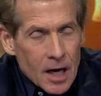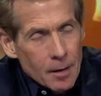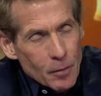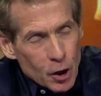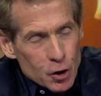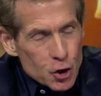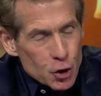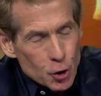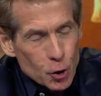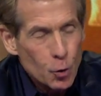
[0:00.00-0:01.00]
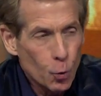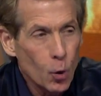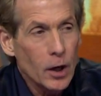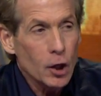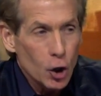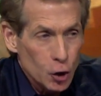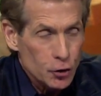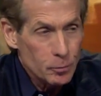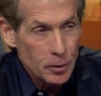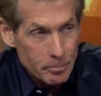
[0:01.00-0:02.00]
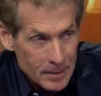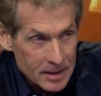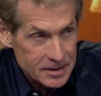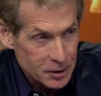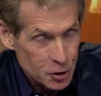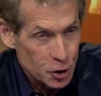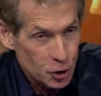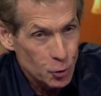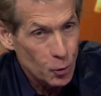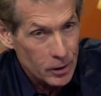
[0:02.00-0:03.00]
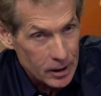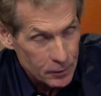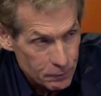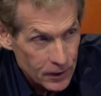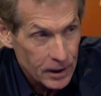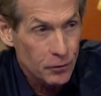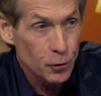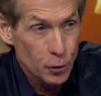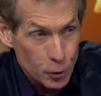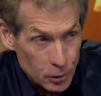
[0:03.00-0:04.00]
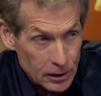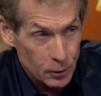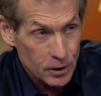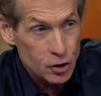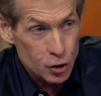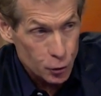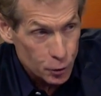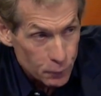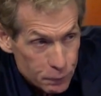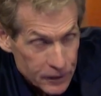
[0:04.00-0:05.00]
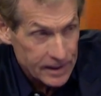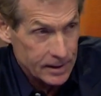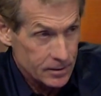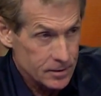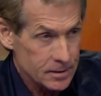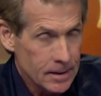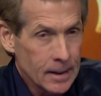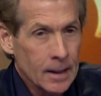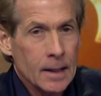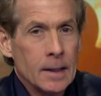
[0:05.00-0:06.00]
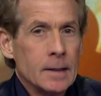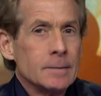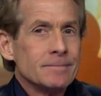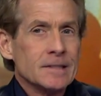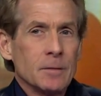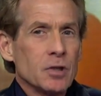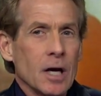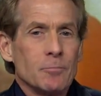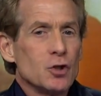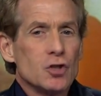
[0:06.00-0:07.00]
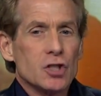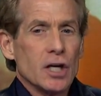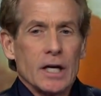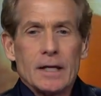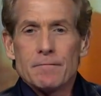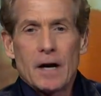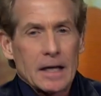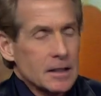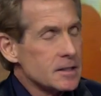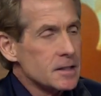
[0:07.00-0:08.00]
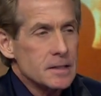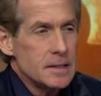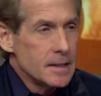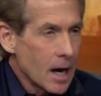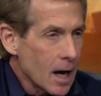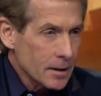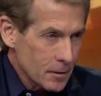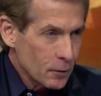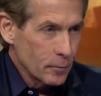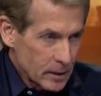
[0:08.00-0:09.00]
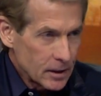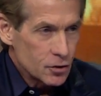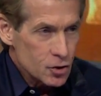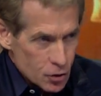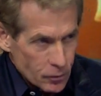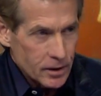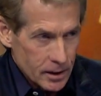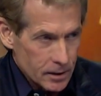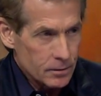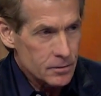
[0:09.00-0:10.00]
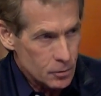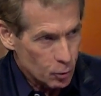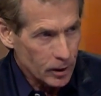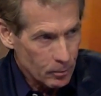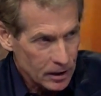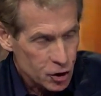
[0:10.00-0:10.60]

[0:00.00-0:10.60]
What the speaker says: I'm unsure what ultimate message you want to convey through your lyrics to your fans. Sometimes you say violence is not the means to the end to bring about